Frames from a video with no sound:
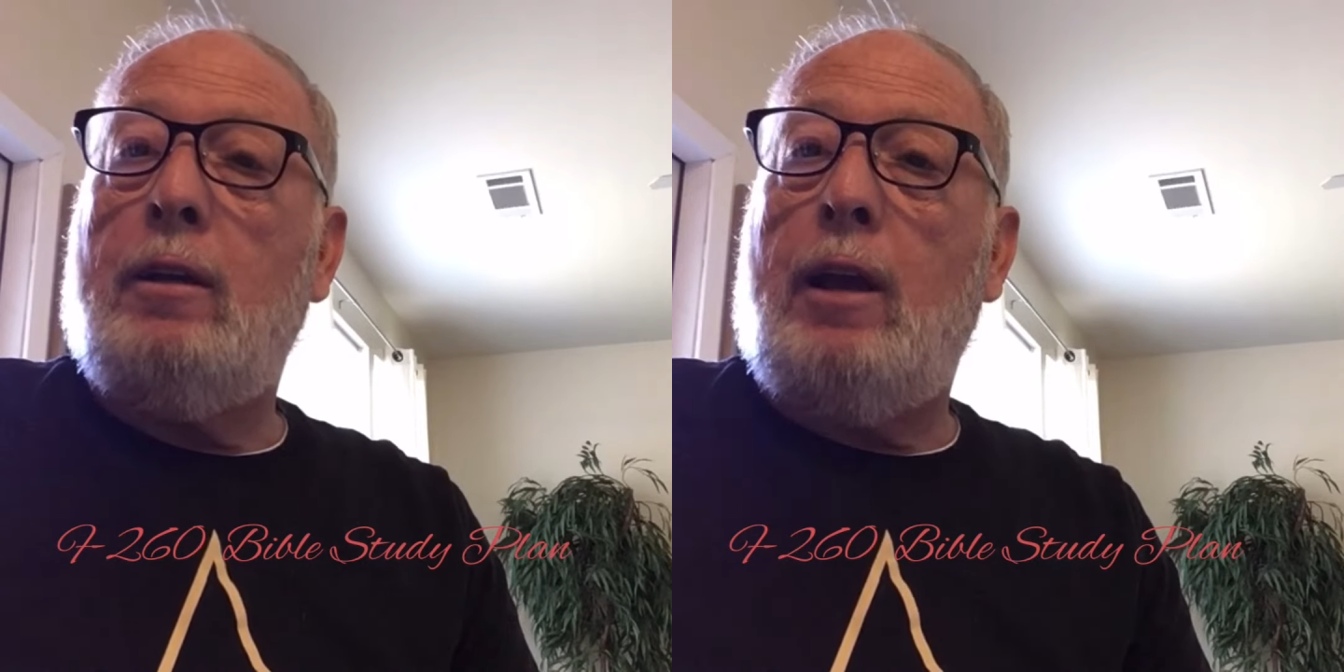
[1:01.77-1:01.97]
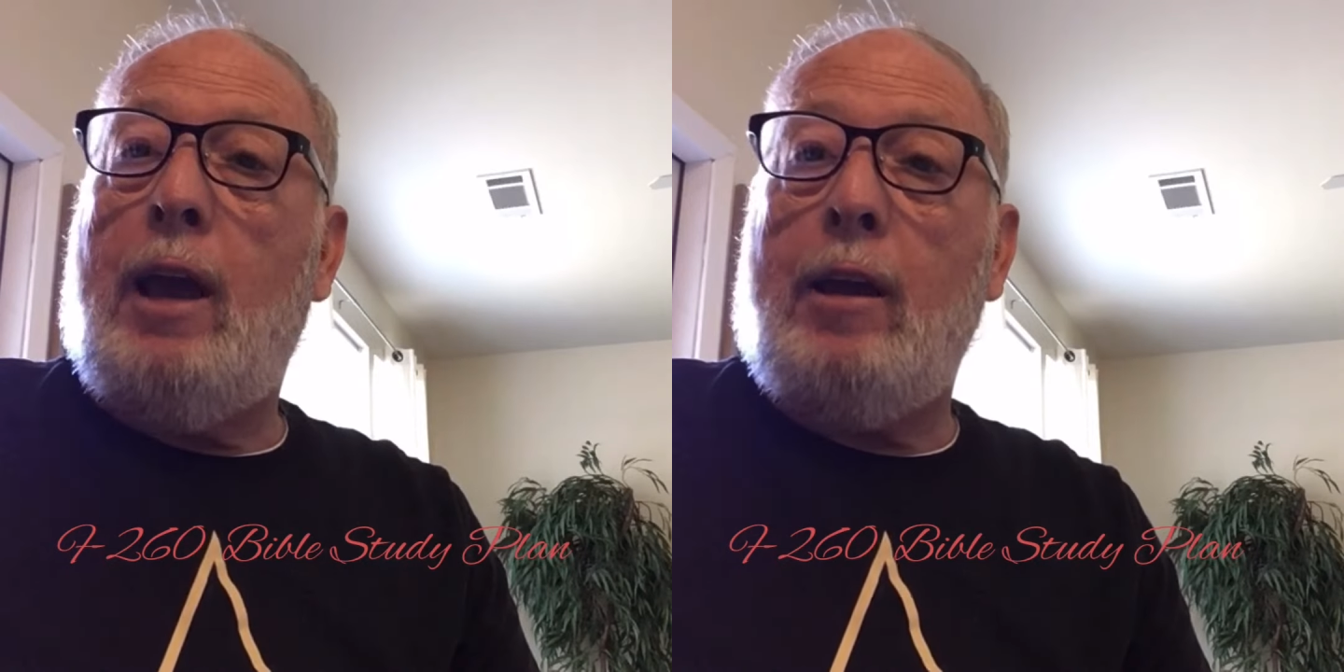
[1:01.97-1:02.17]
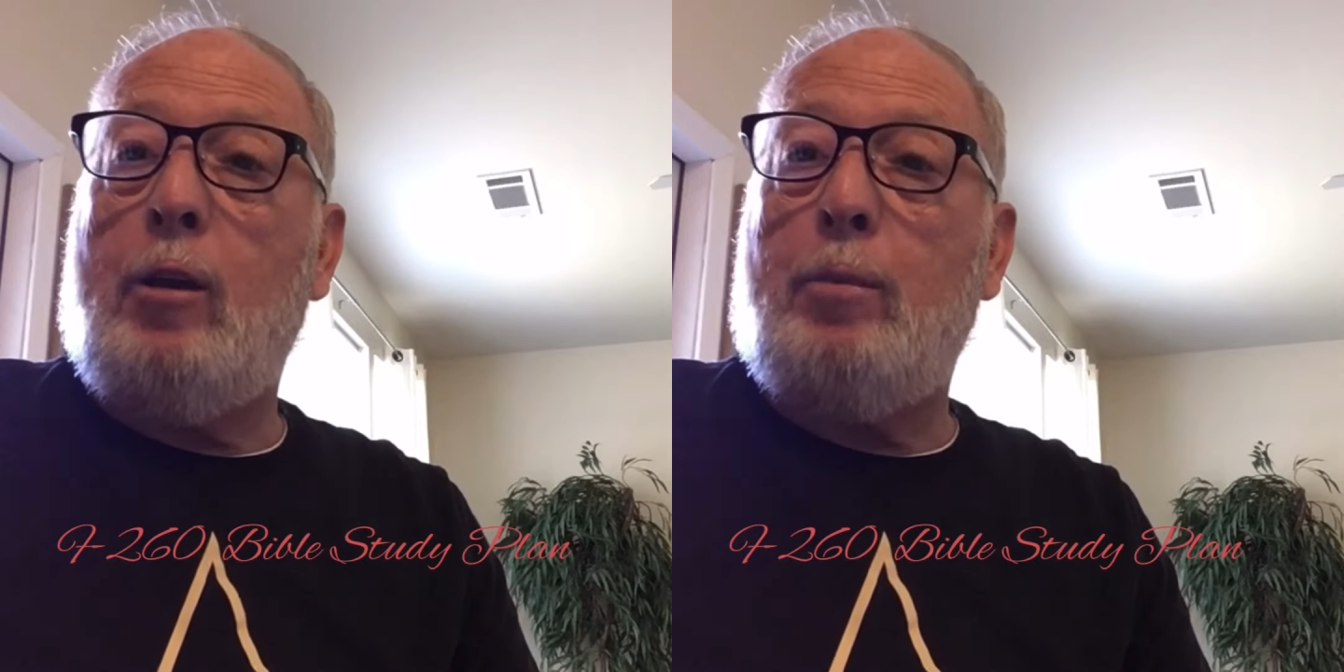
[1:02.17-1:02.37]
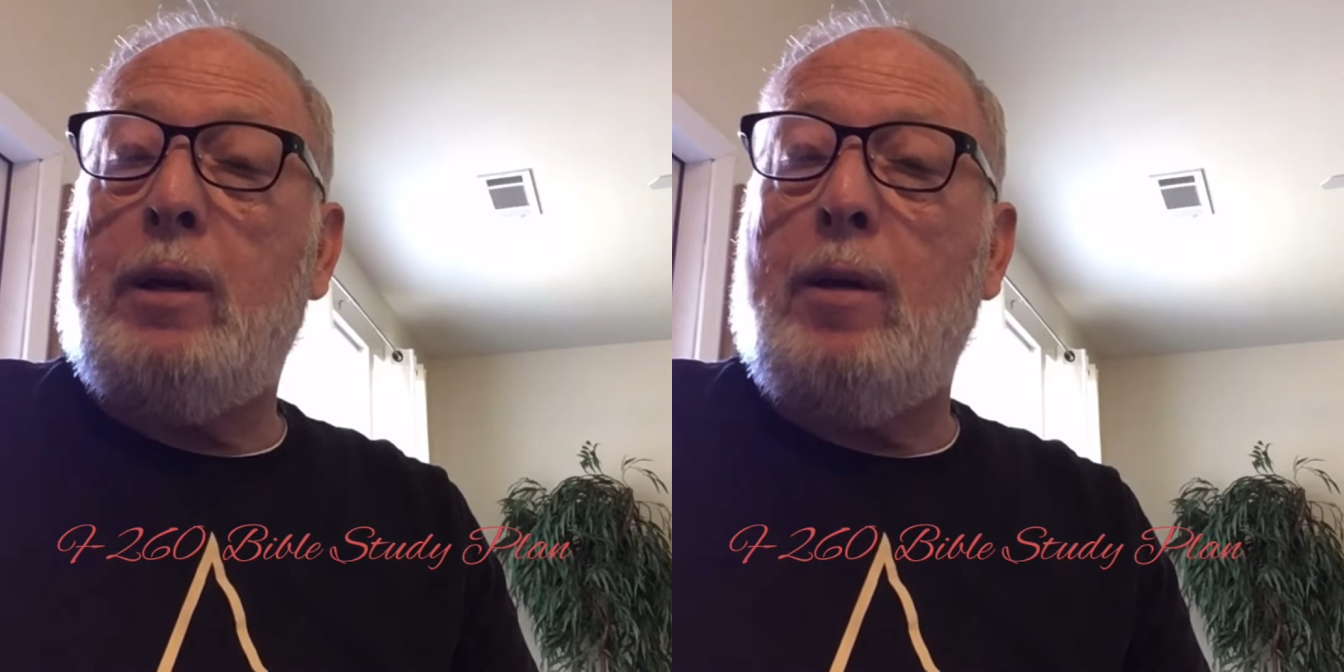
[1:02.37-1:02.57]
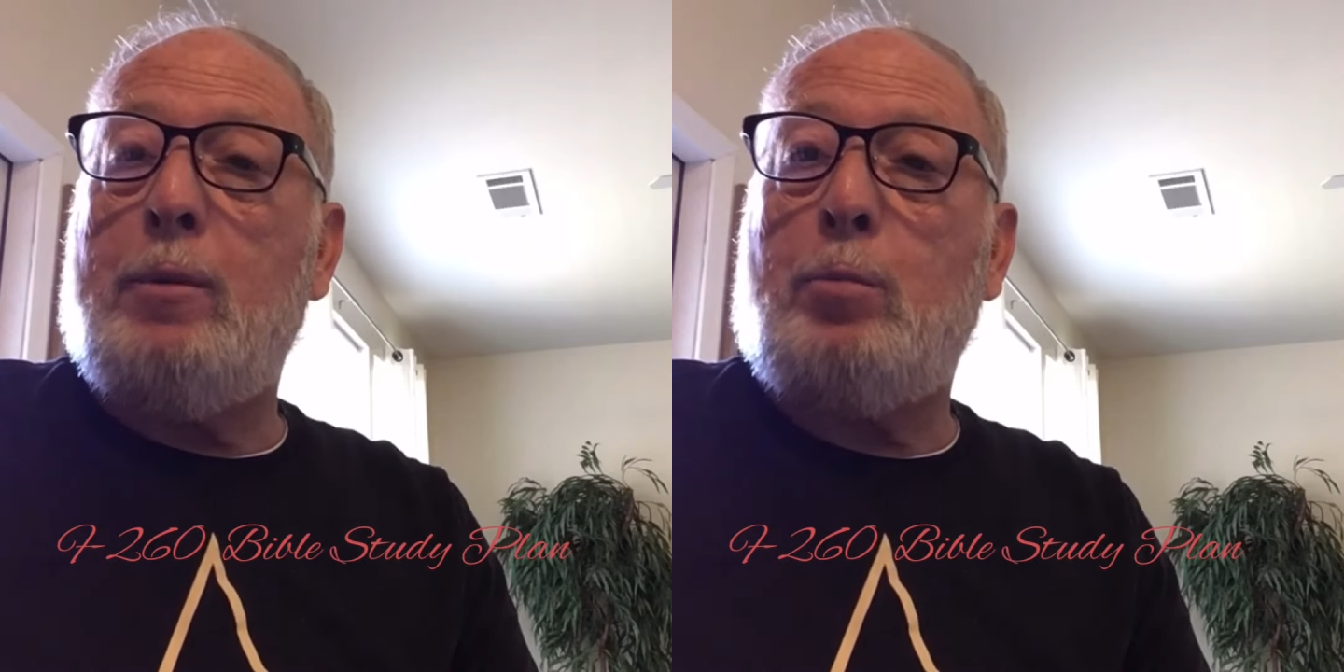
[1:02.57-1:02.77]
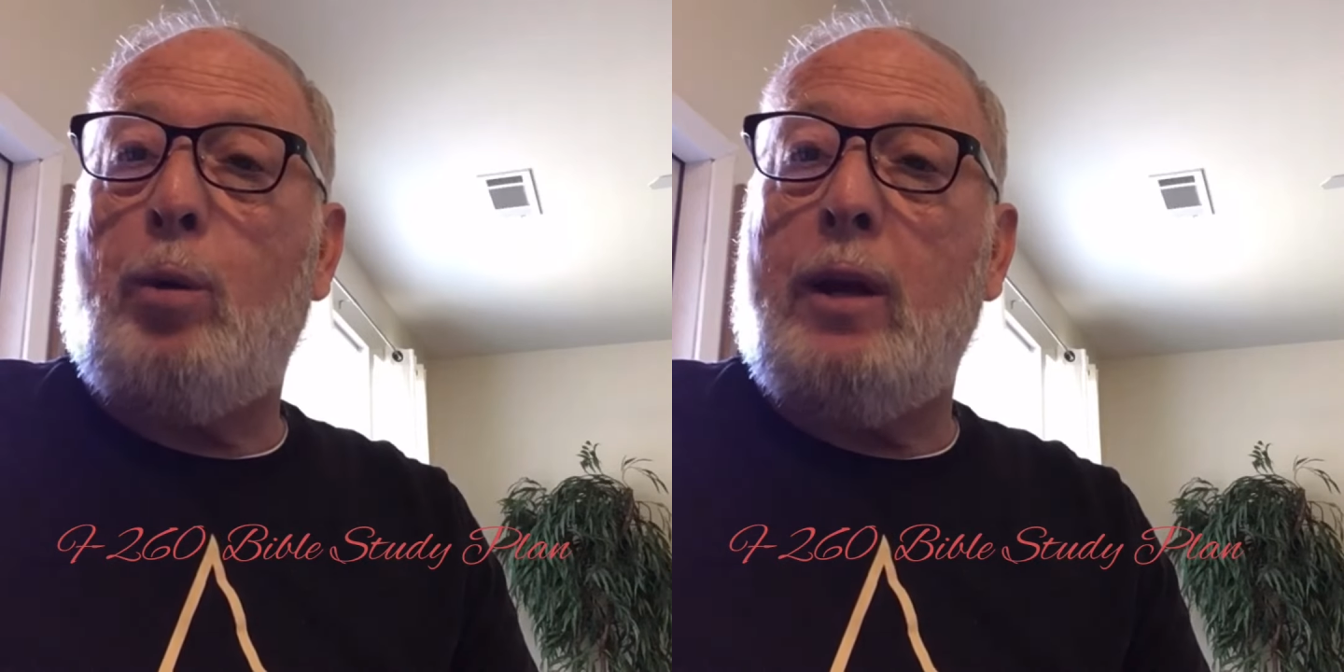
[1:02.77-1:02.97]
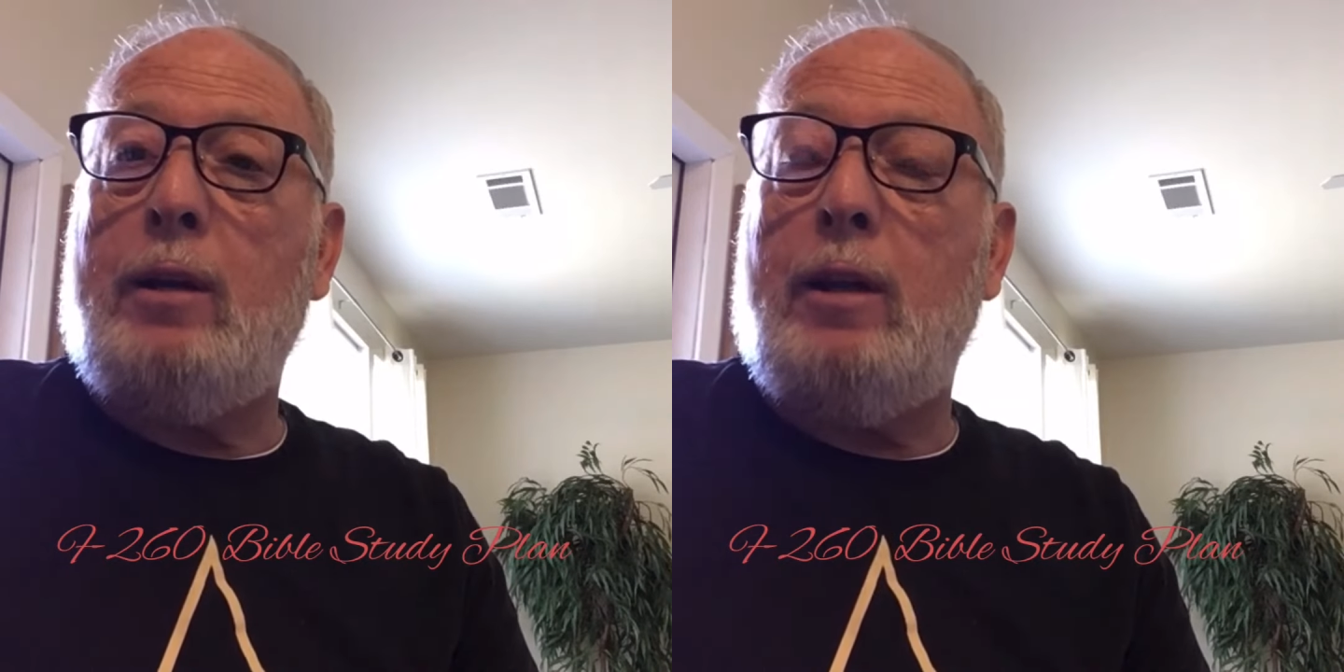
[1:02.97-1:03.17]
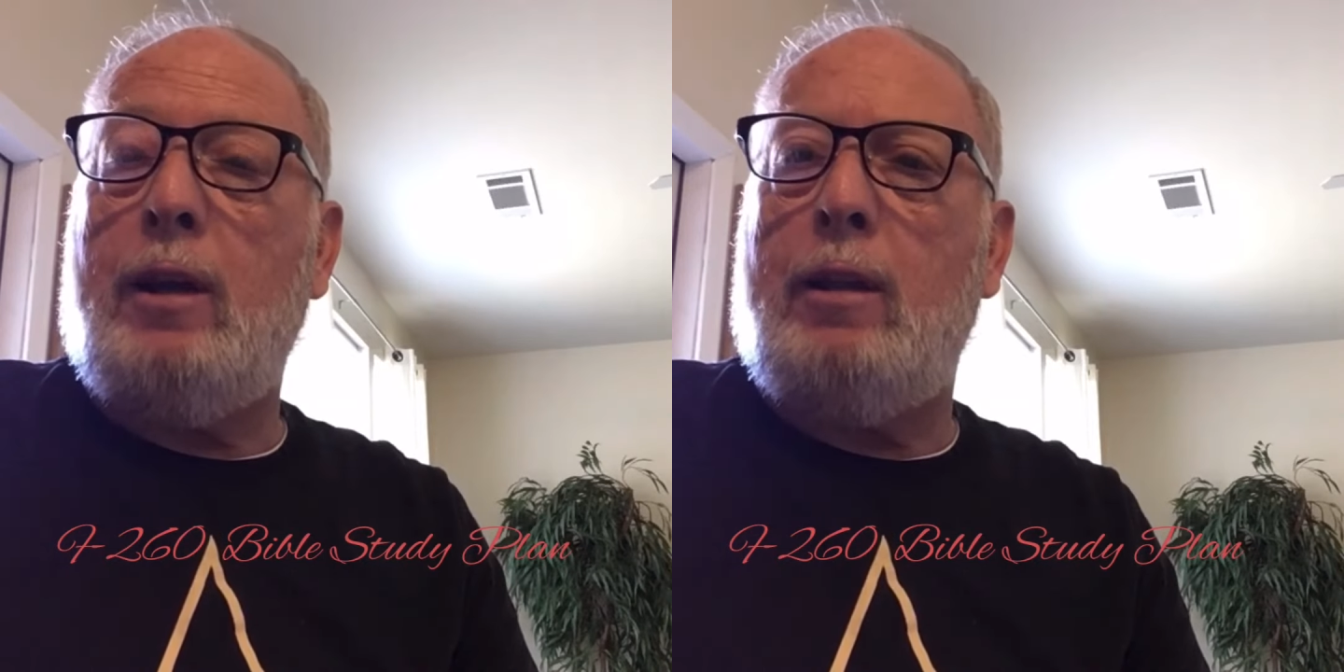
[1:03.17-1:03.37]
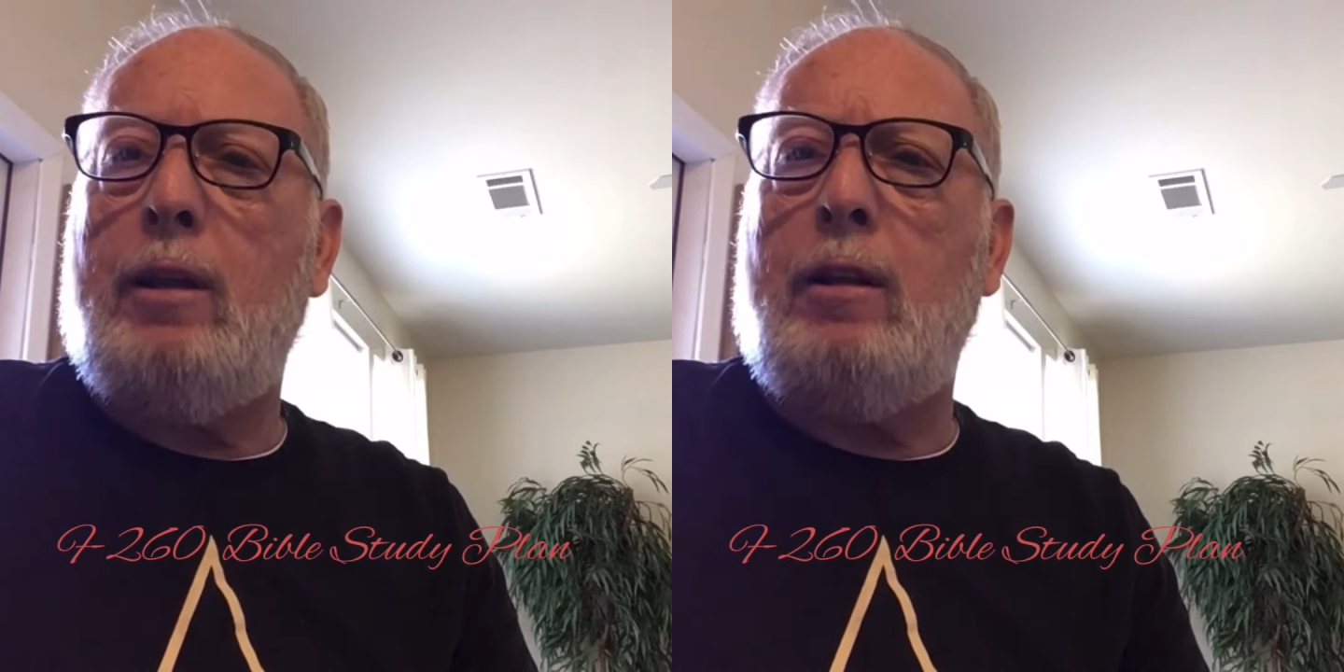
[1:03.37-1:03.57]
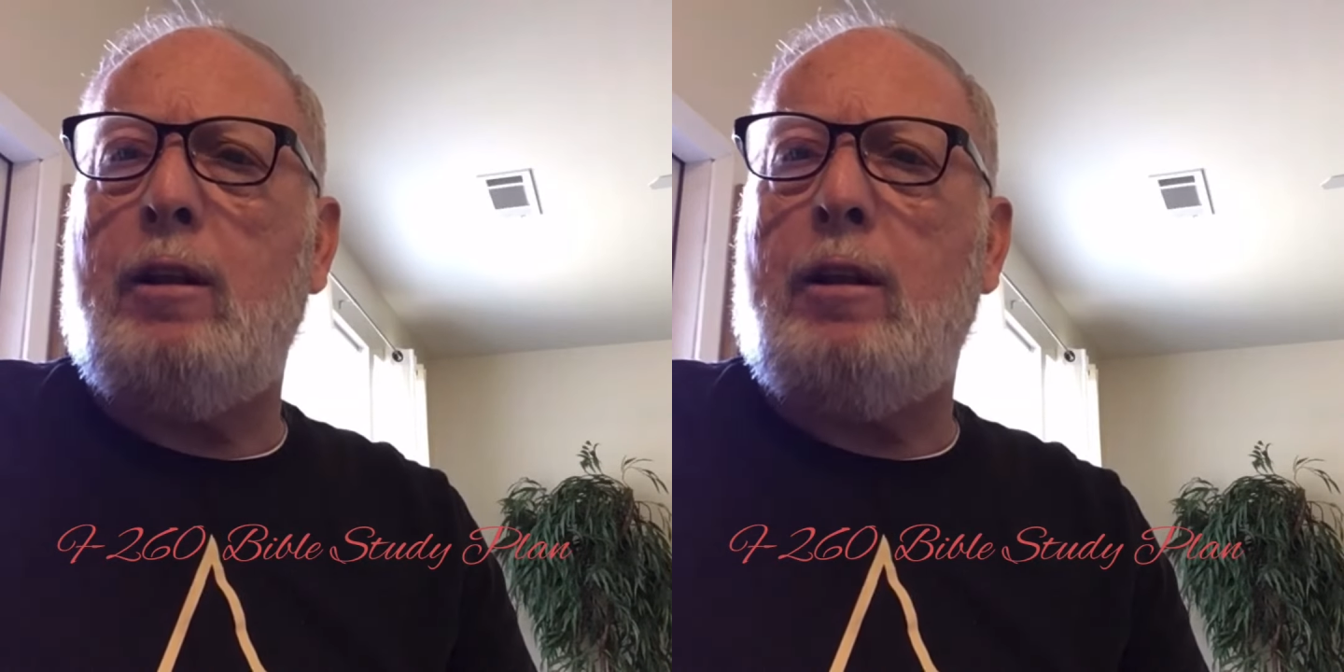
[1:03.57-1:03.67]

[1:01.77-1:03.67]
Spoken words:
Hagar becomes pregnant. And then